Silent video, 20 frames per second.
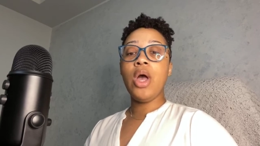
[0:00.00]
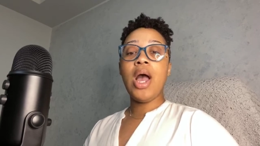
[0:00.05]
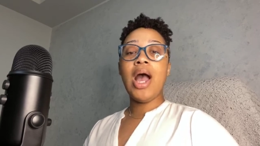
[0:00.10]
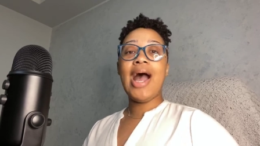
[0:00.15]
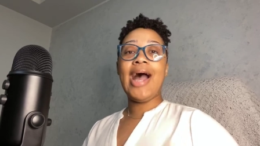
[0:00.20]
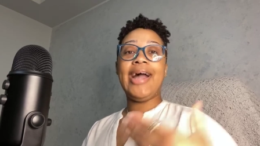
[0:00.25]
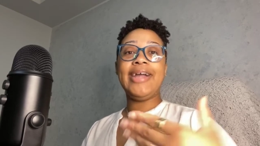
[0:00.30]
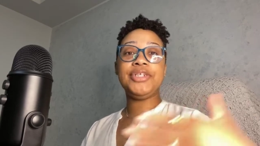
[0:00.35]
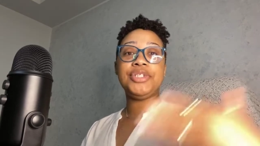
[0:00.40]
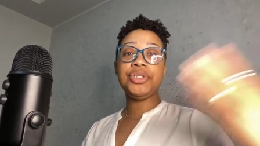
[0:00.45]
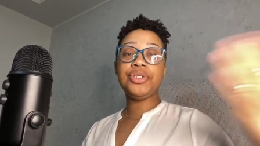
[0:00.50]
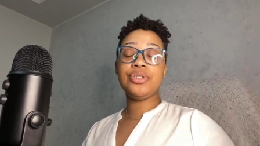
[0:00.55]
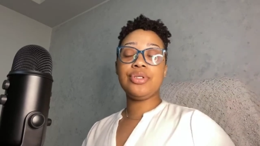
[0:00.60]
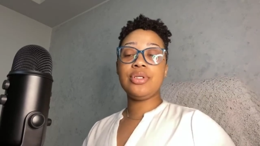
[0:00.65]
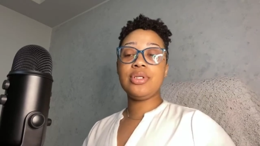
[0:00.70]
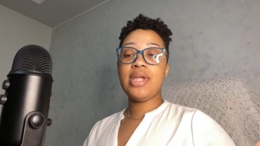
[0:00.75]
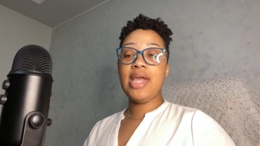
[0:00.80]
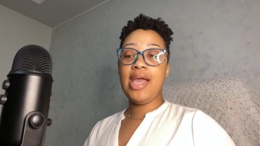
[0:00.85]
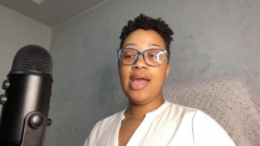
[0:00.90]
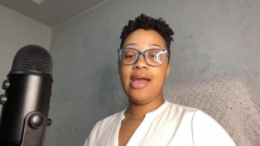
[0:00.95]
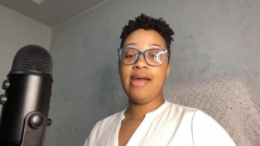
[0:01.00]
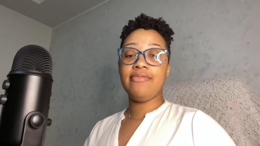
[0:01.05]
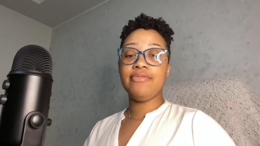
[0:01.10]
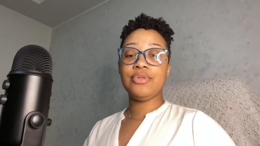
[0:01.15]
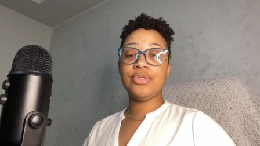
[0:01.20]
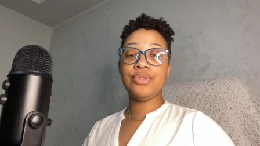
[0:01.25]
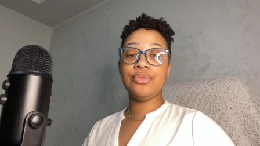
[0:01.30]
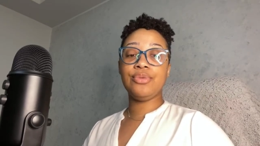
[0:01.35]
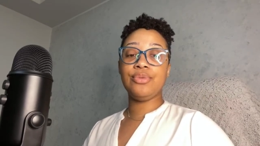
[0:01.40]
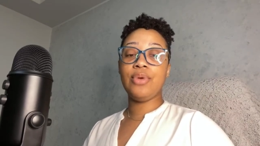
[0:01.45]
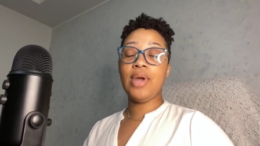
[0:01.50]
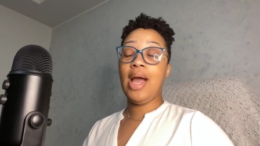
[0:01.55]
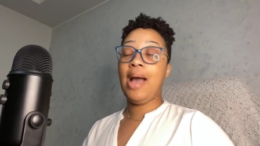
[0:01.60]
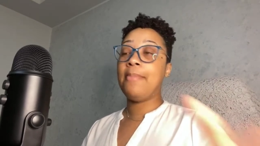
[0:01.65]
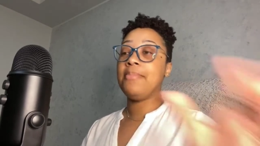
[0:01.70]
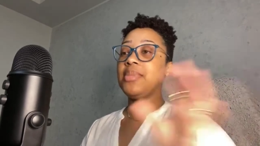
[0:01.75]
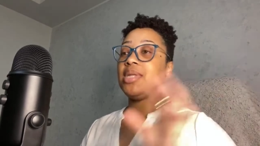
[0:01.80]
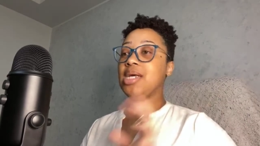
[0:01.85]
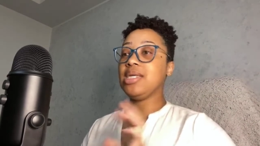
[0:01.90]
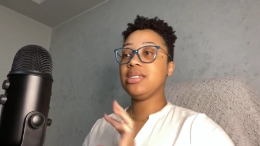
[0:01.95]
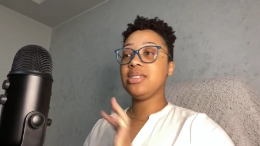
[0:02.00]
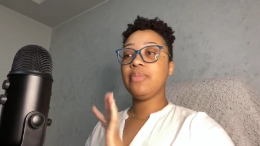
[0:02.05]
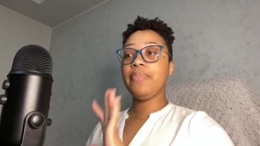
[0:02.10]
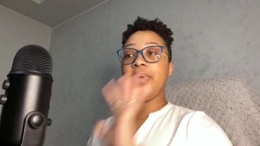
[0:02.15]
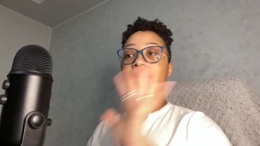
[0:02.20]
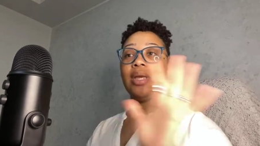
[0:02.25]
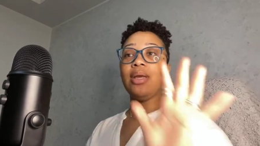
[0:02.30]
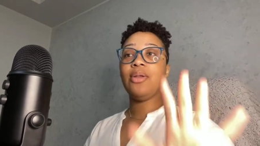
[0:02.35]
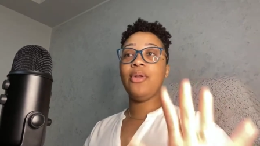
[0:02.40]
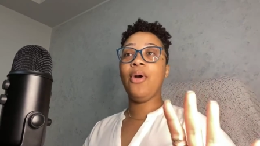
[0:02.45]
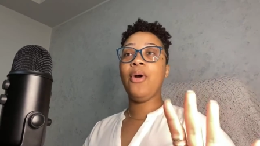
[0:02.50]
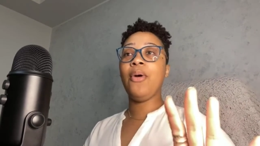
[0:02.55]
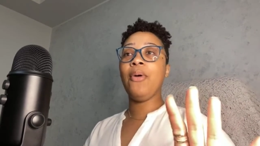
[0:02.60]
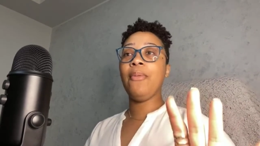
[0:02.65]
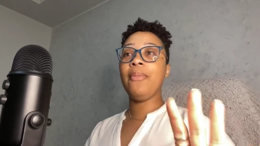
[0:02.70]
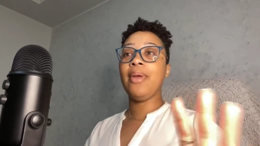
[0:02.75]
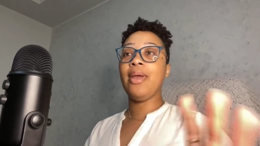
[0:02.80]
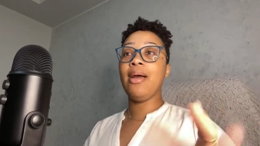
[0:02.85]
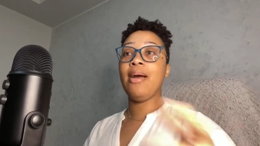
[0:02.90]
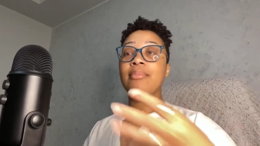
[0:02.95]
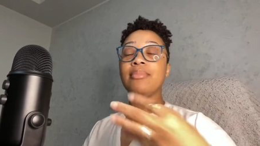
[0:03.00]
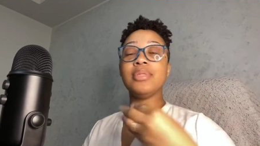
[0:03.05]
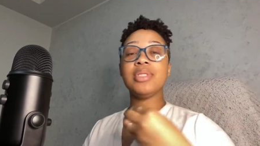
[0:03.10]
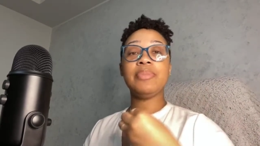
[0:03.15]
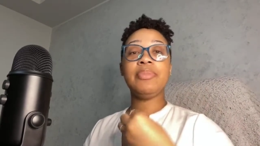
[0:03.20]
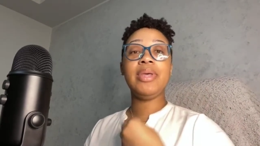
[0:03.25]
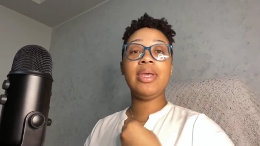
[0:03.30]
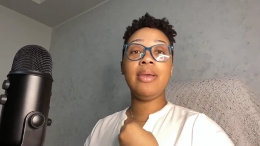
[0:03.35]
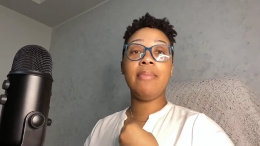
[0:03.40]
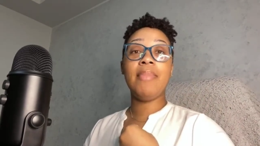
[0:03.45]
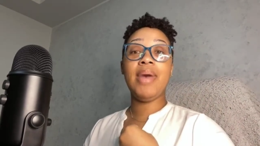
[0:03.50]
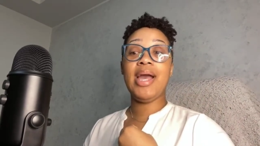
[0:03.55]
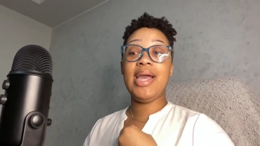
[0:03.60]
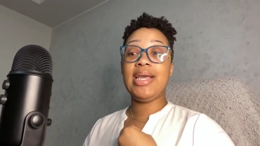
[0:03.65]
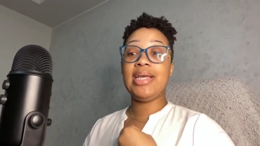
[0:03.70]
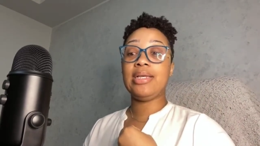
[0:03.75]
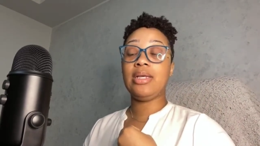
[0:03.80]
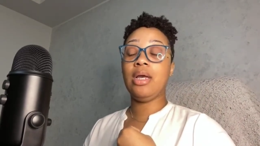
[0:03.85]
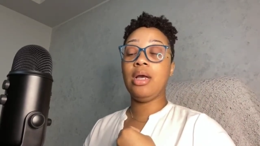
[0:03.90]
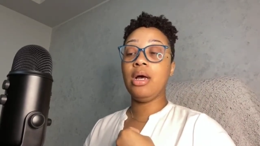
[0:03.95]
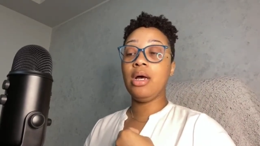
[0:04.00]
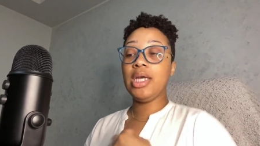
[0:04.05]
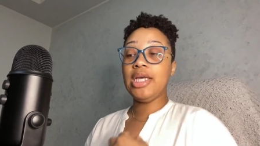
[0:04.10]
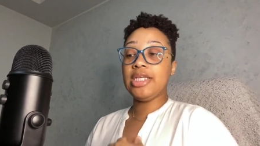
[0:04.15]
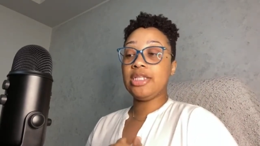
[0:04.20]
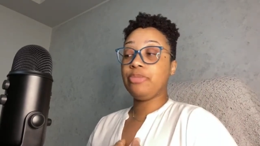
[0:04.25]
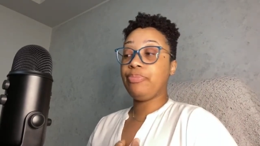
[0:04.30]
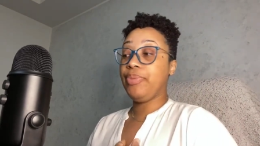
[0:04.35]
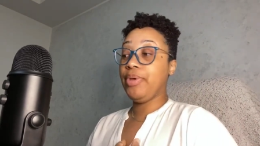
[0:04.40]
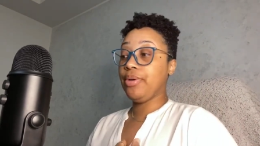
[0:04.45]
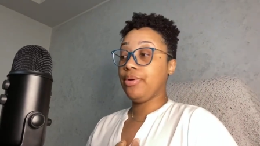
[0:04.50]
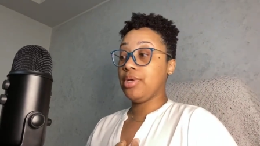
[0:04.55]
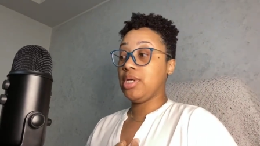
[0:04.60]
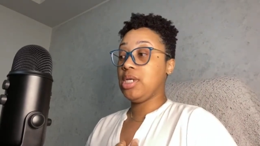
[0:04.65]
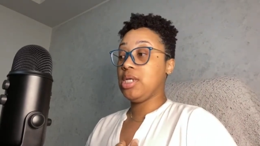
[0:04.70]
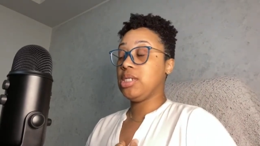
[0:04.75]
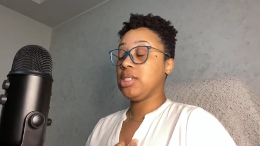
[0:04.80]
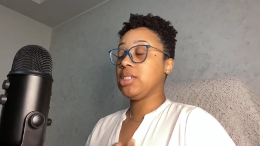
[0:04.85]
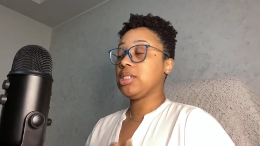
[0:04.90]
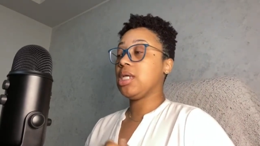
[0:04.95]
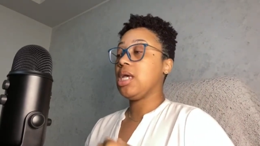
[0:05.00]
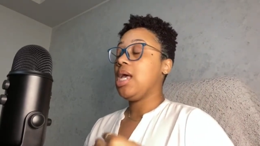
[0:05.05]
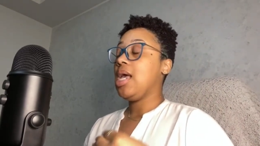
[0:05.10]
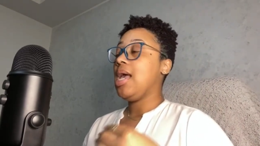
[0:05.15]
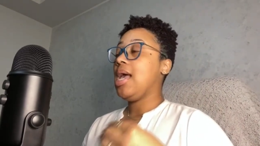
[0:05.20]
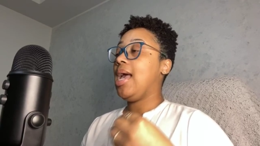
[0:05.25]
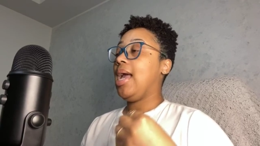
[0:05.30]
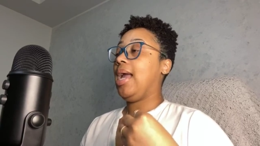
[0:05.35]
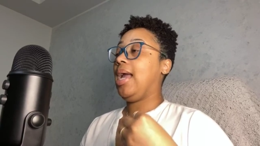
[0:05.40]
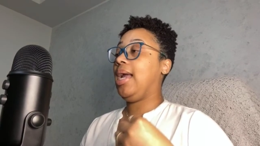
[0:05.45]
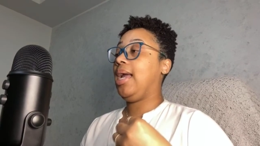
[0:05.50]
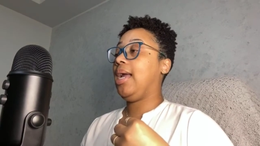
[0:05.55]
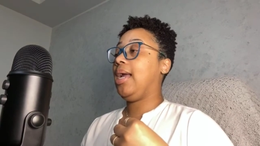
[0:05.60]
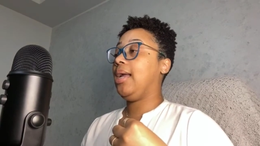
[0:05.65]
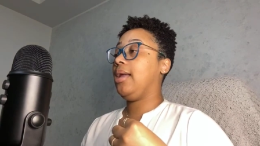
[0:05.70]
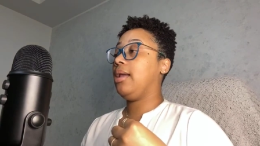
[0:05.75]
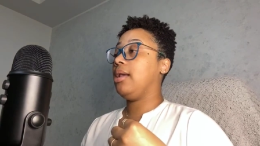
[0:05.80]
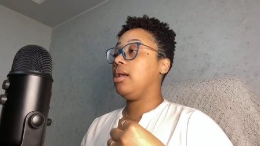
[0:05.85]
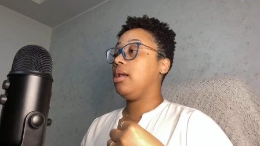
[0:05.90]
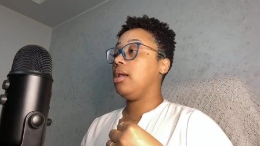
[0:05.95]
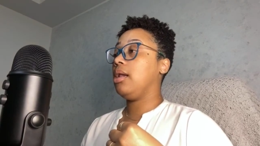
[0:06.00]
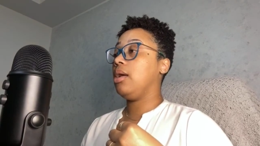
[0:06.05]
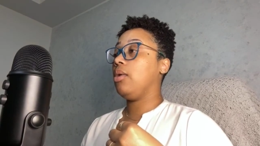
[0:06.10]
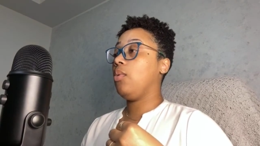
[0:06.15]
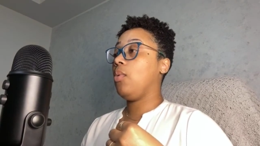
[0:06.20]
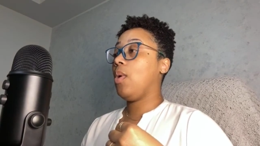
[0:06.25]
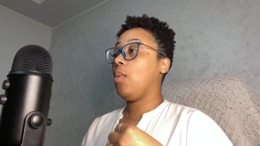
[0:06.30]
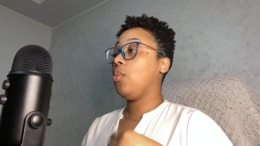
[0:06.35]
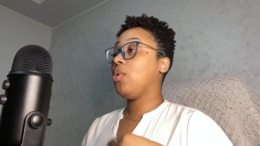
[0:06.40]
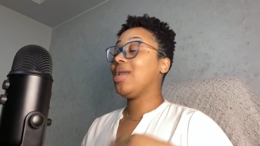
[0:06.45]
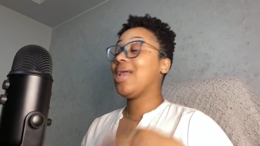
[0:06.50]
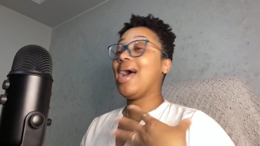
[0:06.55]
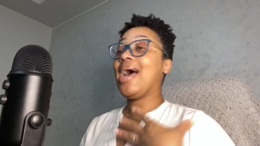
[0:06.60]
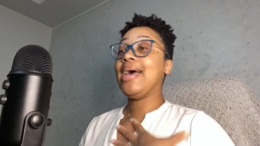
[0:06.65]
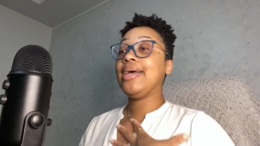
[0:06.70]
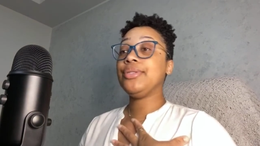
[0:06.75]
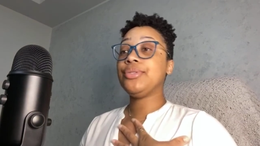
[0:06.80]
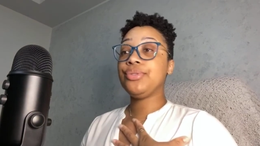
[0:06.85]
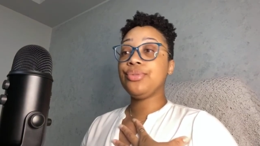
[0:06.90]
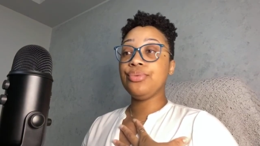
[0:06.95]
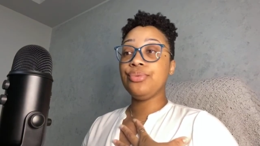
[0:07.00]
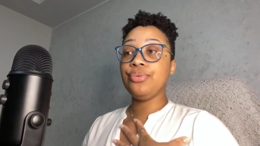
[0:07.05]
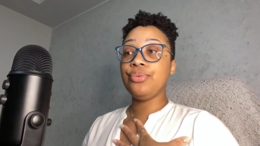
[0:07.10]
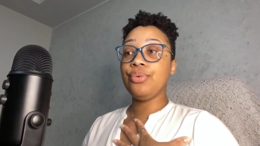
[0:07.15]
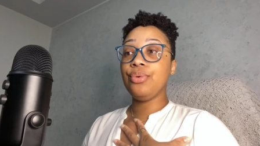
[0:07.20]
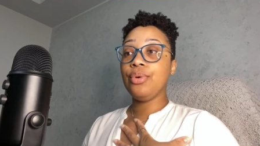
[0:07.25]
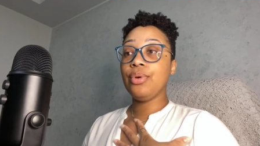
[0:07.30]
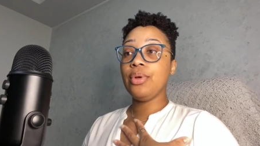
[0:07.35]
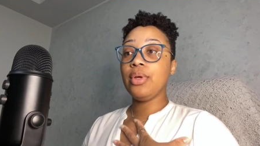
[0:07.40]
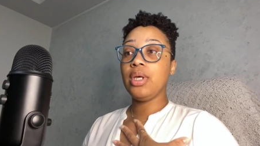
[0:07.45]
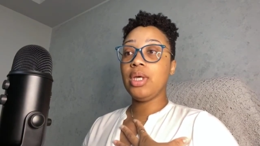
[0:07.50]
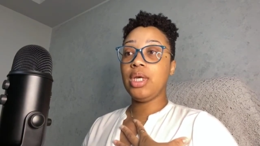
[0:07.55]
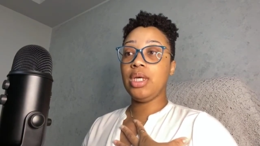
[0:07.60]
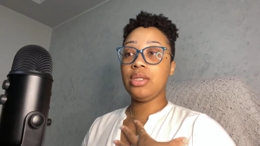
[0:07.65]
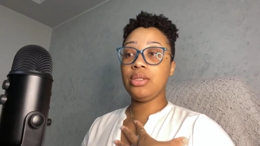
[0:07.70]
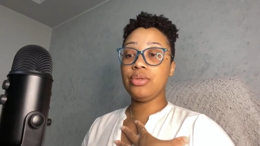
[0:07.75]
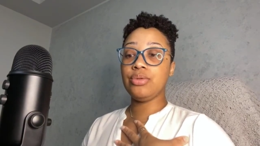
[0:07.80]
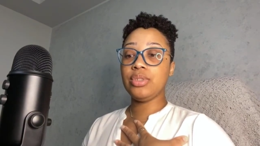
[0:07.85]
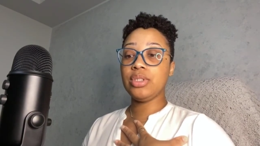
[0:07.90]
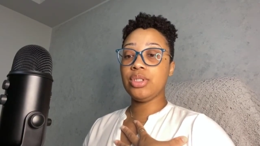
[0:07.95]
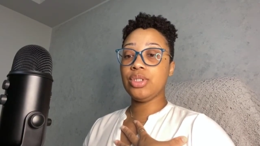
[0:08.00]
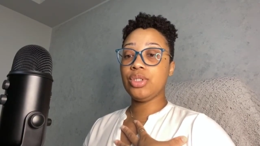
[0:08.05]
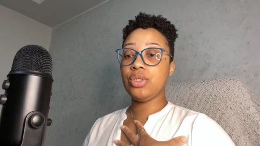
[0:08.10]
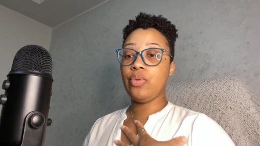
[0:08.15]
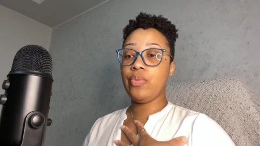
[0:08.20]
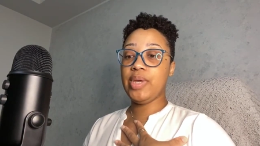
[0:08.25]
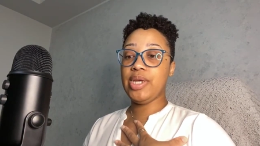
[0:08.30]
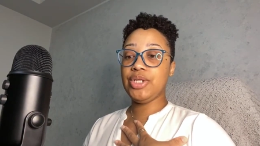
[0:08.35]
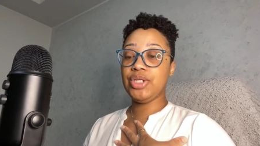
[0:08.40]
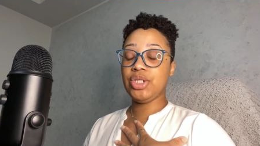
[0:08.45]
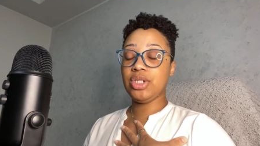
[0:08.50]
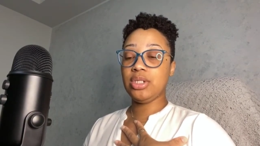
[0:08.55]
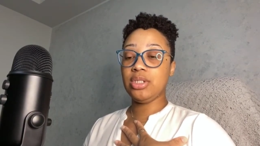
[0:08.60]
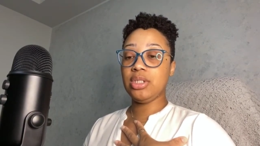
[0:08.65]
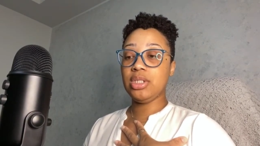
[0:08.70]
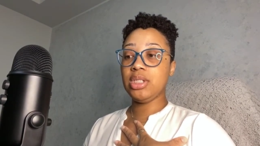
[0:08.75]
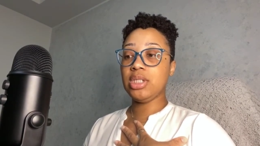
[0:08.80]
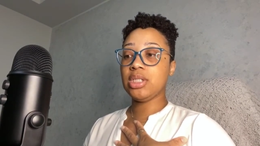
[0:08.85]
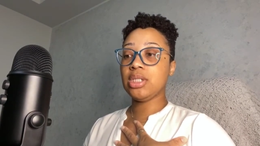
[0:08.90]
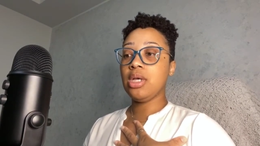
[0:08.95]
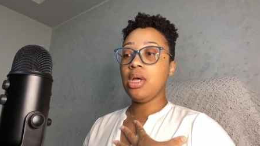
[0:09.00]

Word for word: I shouldn't have to. I'm not speaking a woman. I'm speaking my experience and what I do in those situations.